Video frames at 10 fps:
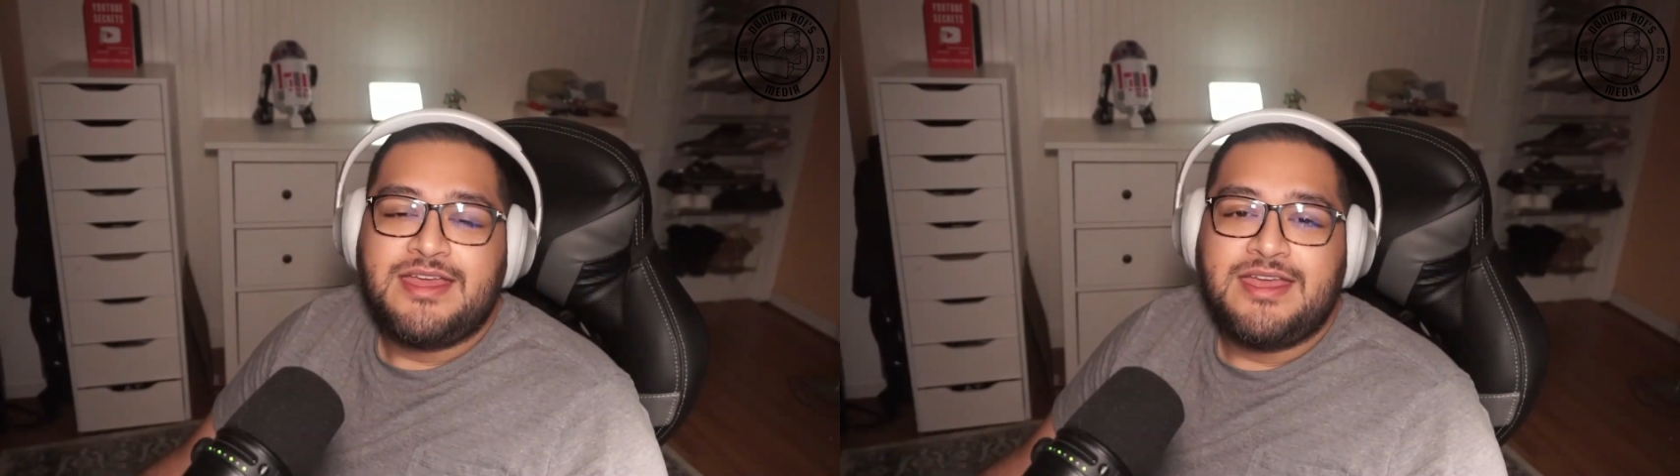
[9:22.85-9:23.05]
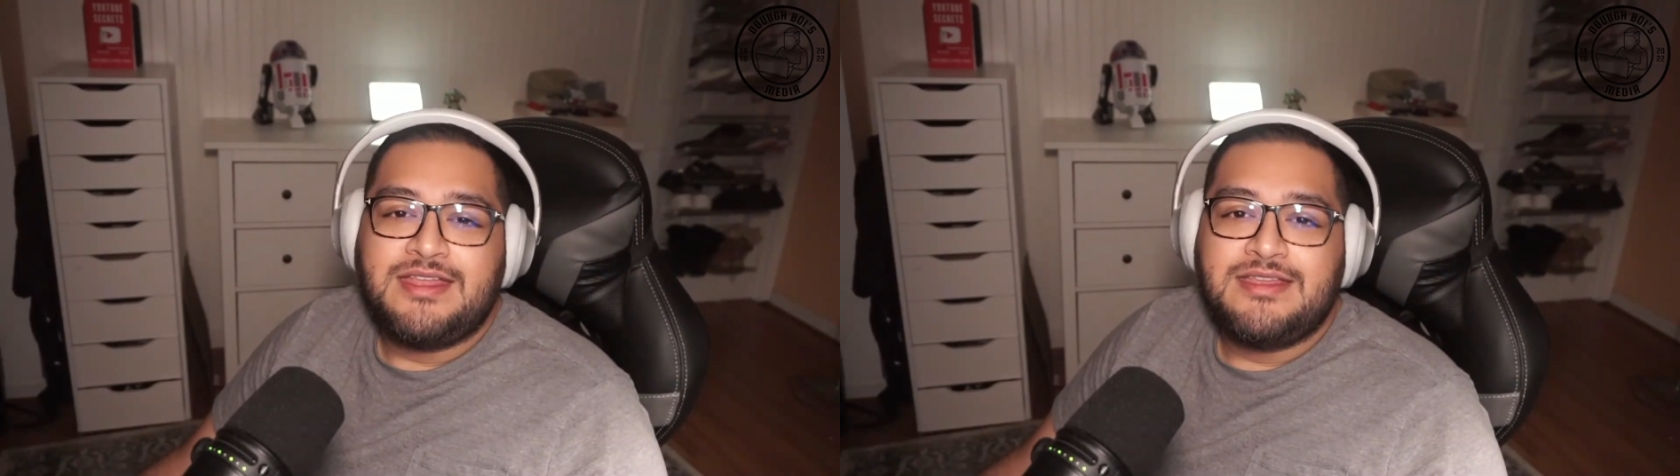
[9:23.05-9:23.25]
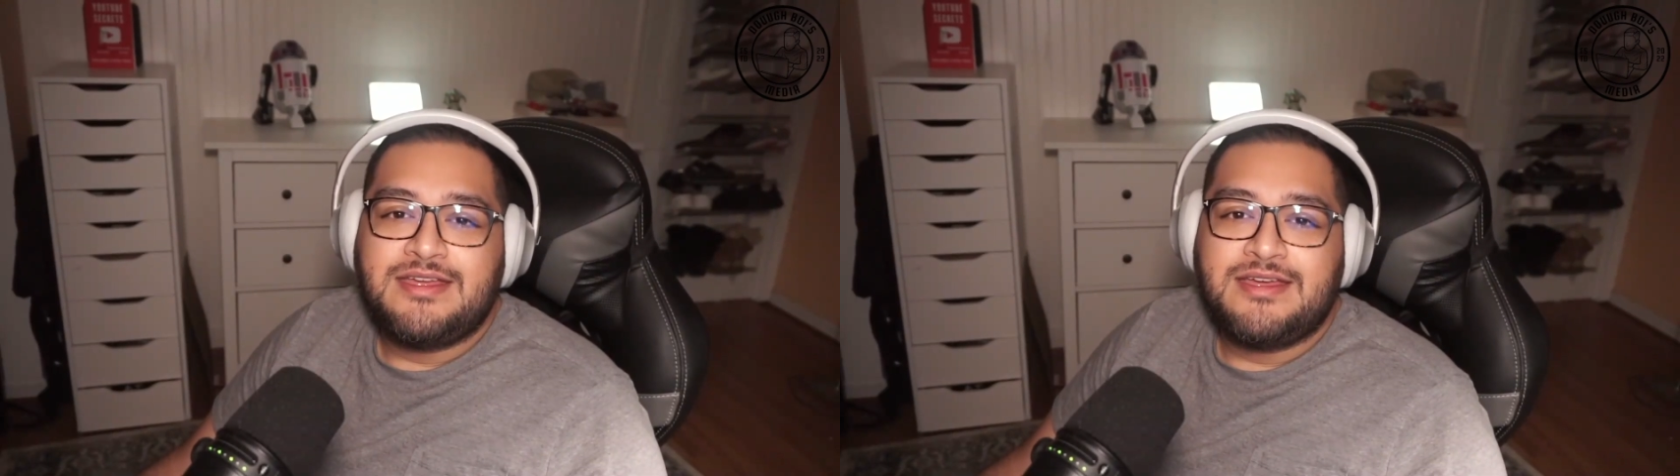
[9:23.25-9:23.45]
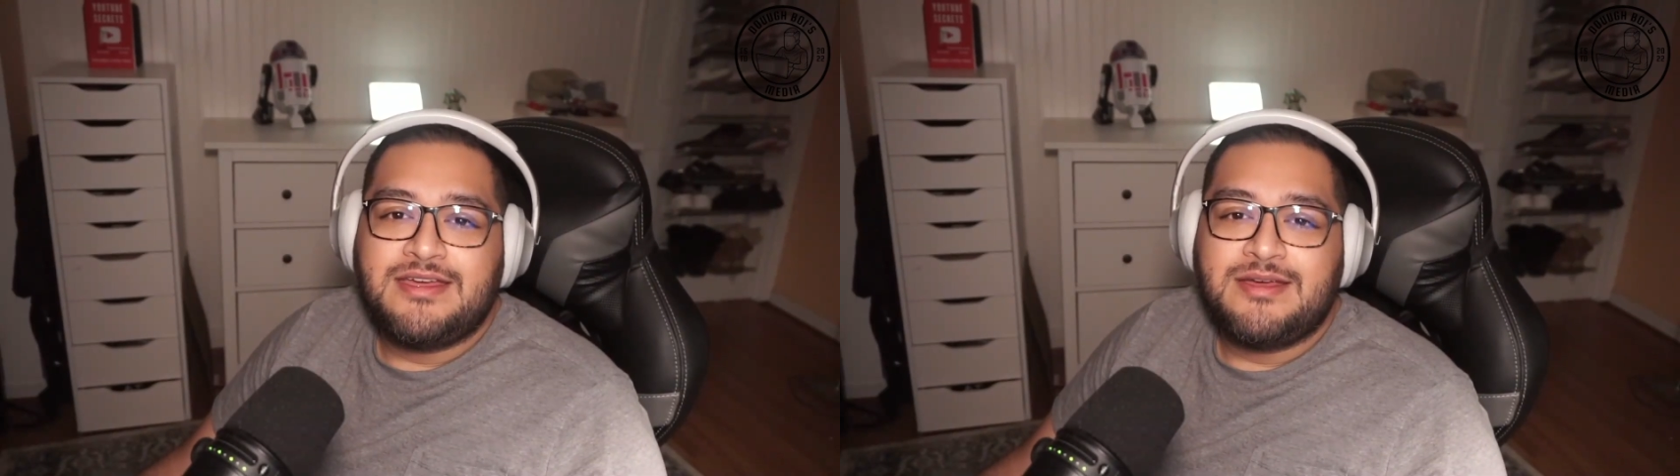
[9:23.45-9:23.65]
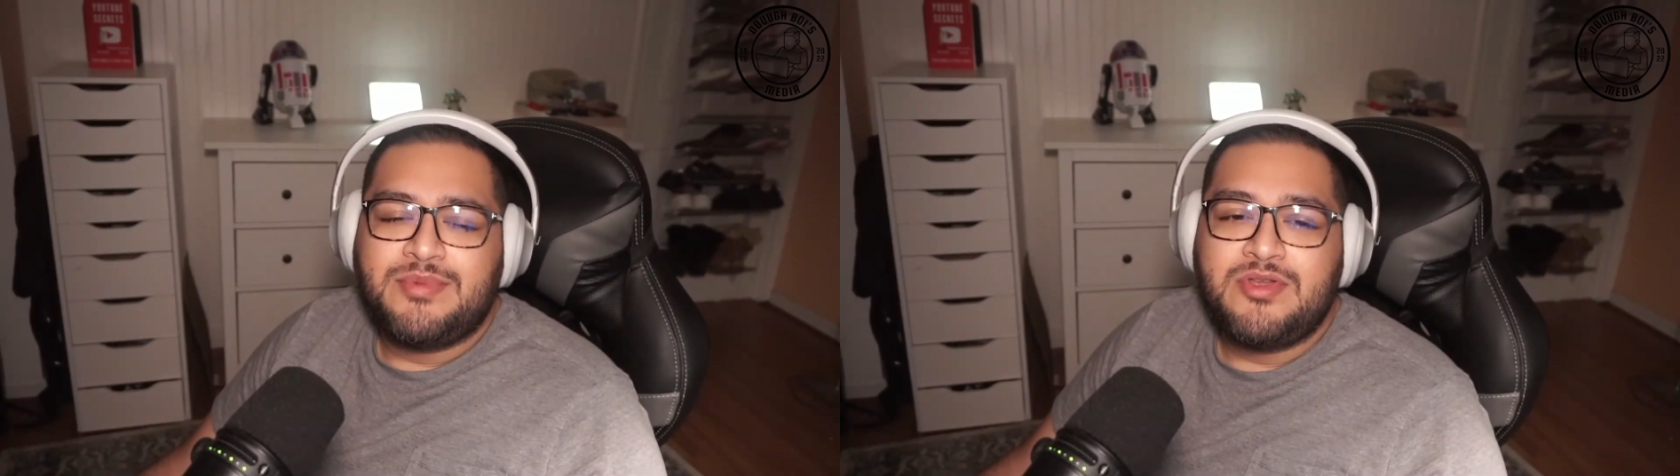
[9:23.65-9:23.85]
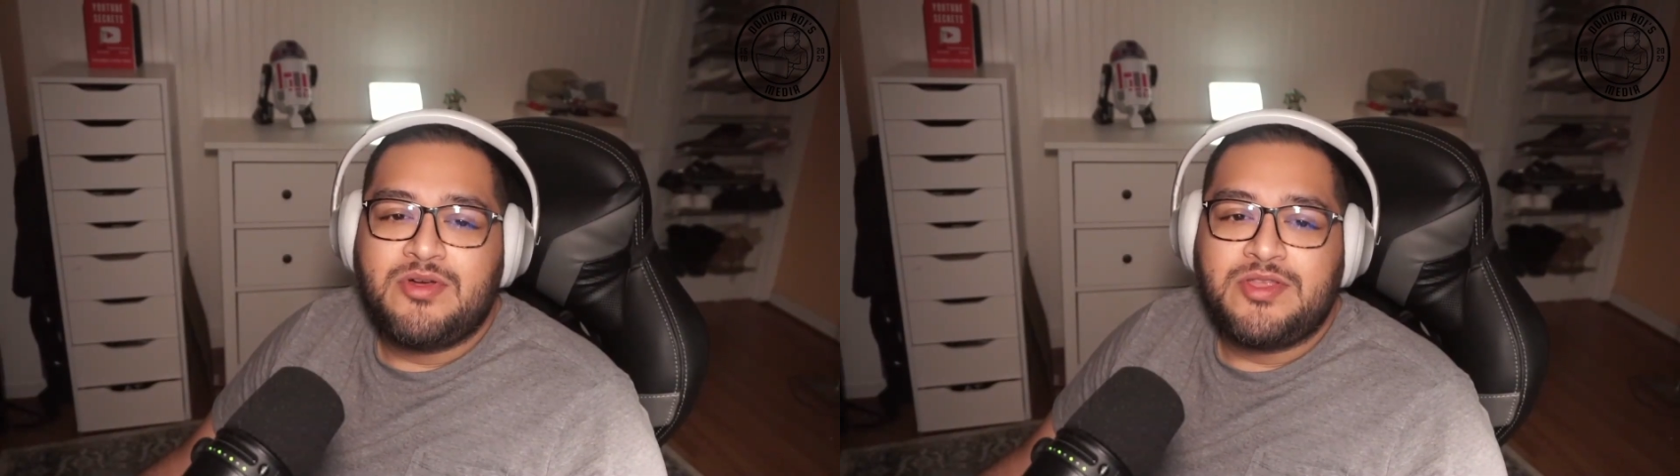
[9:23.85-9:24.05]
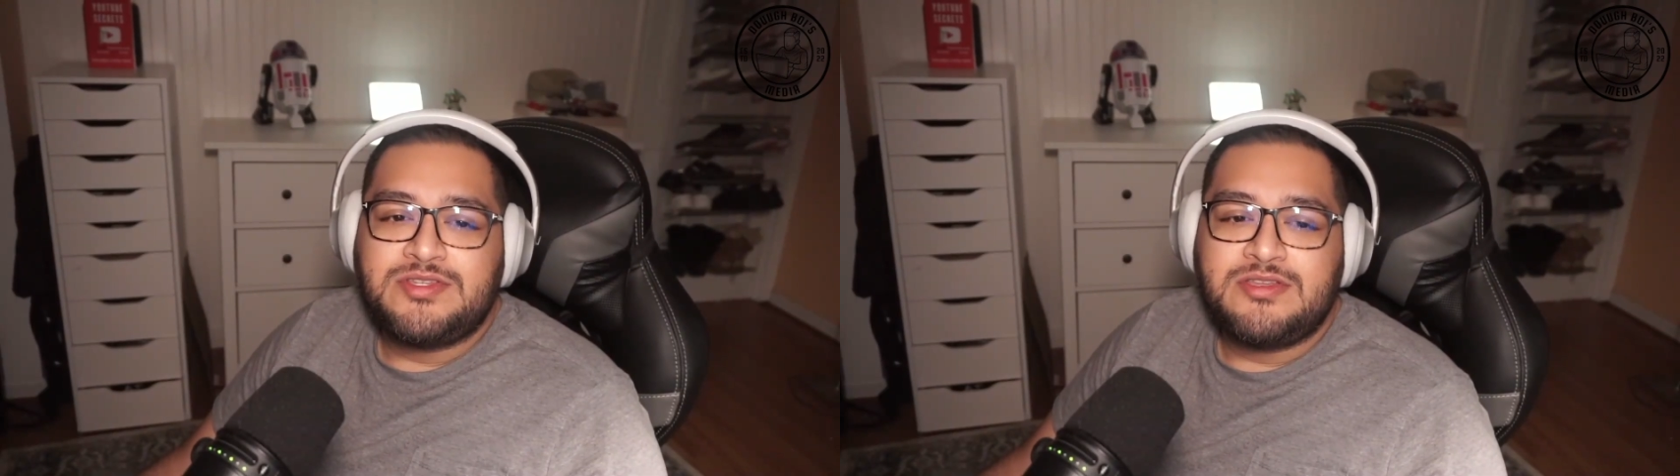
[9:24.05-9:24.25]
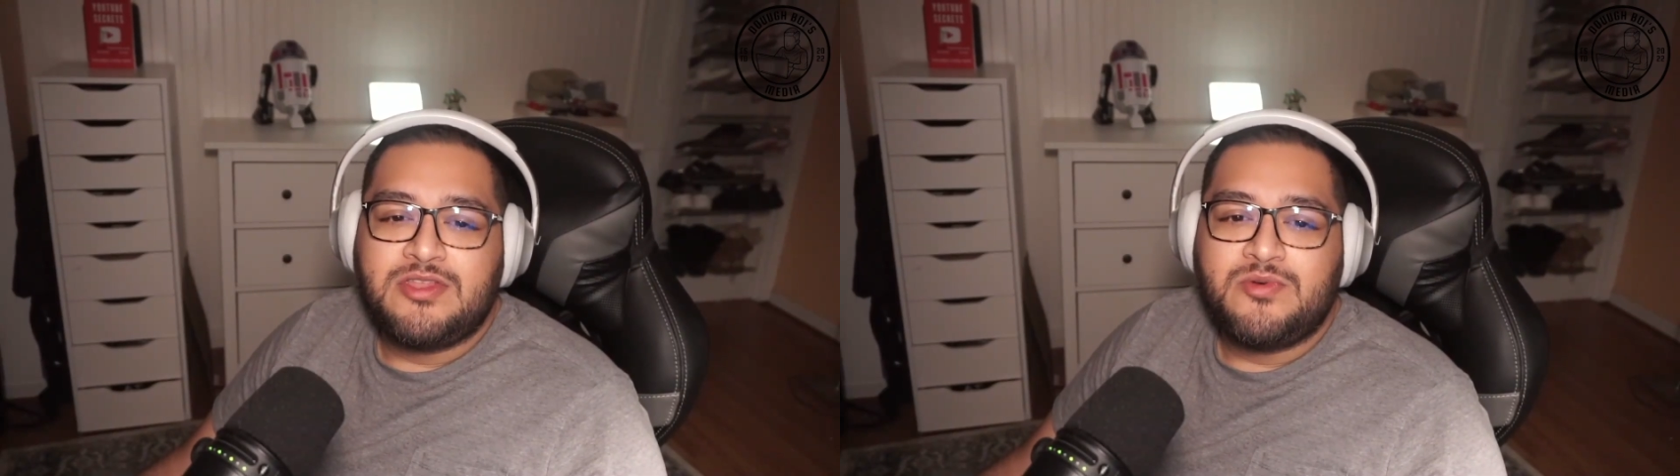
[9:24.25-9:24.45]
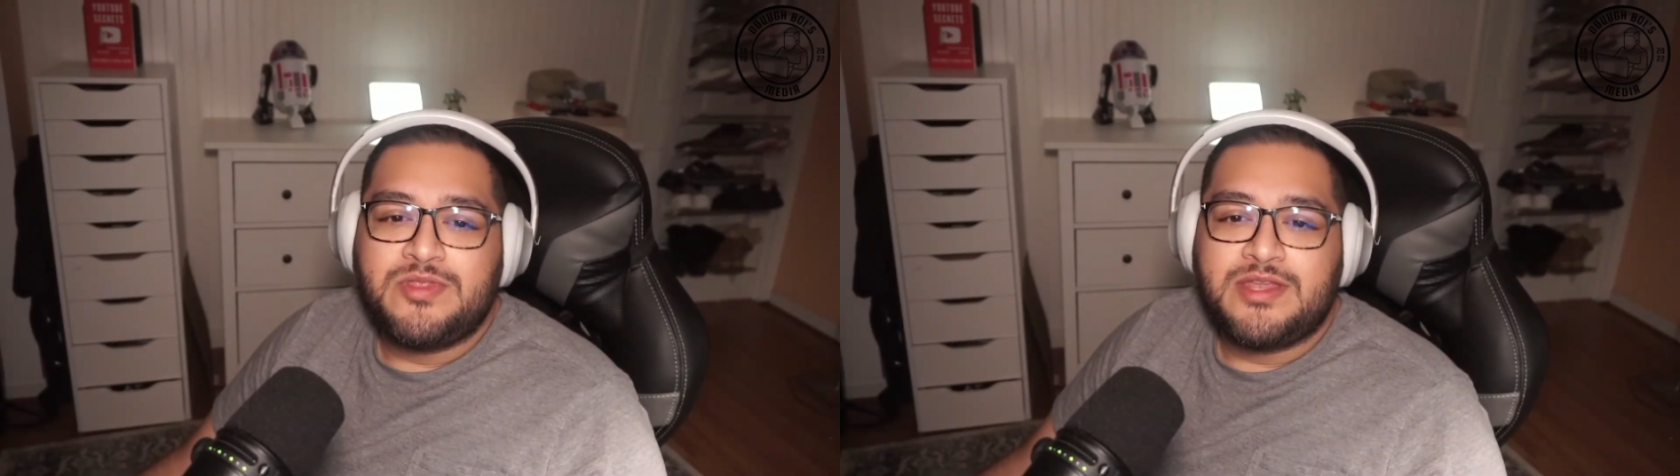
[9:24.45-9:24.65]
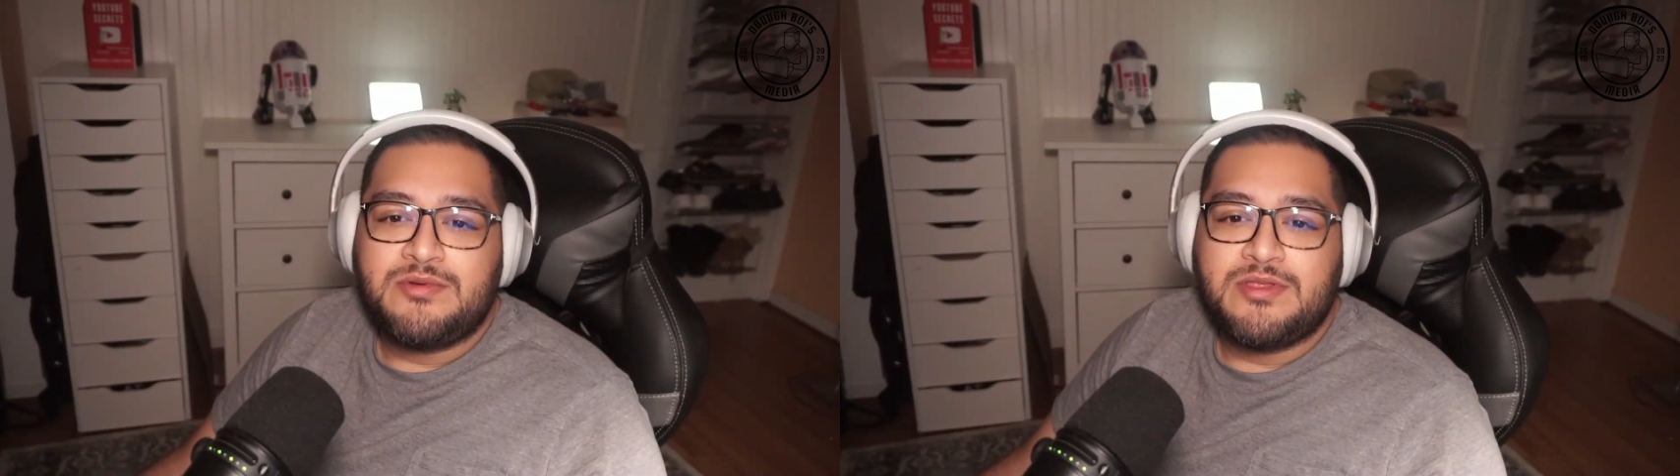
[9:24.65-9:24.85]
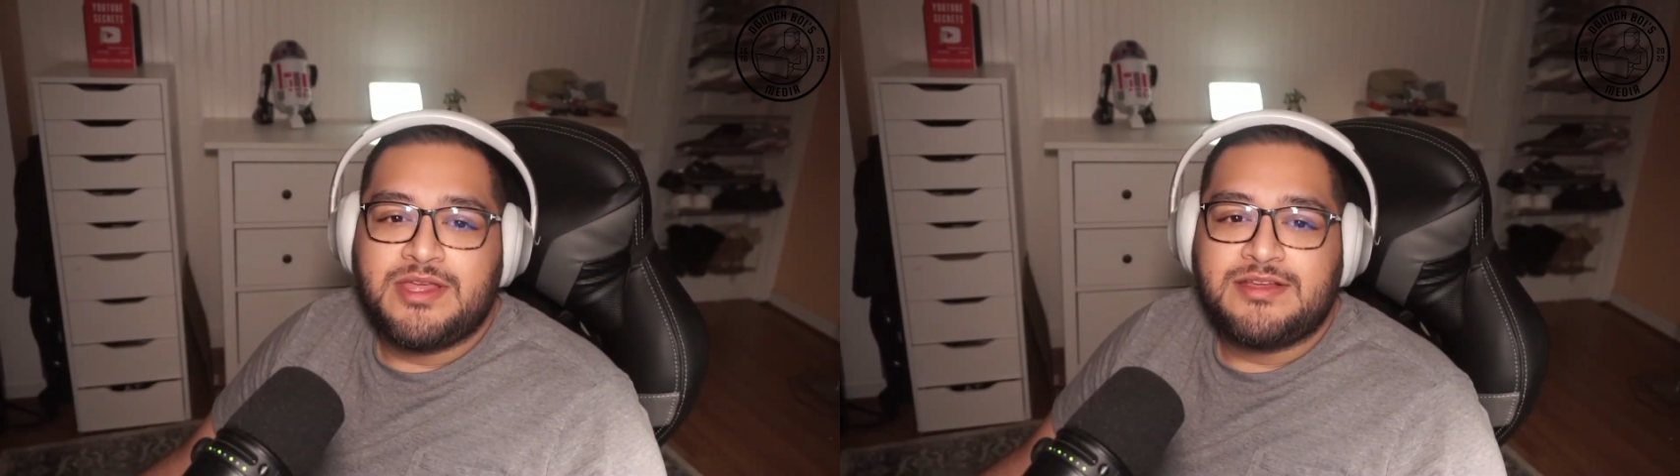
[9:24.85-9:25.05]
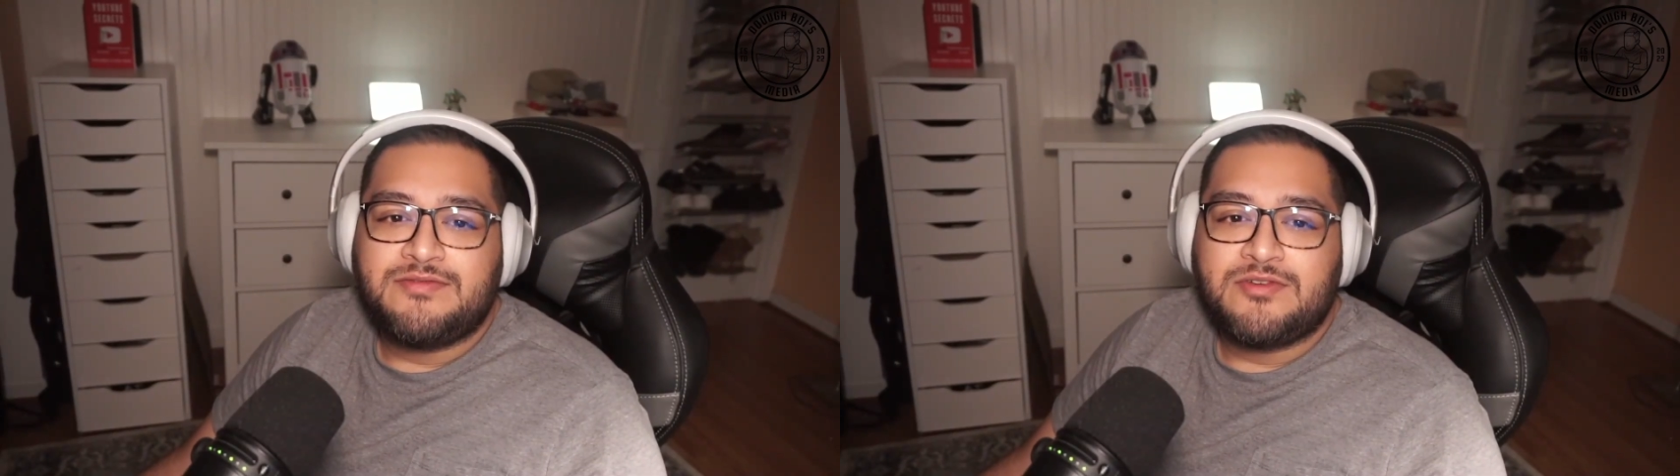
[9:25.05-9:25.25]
And but no, there's another one that I really like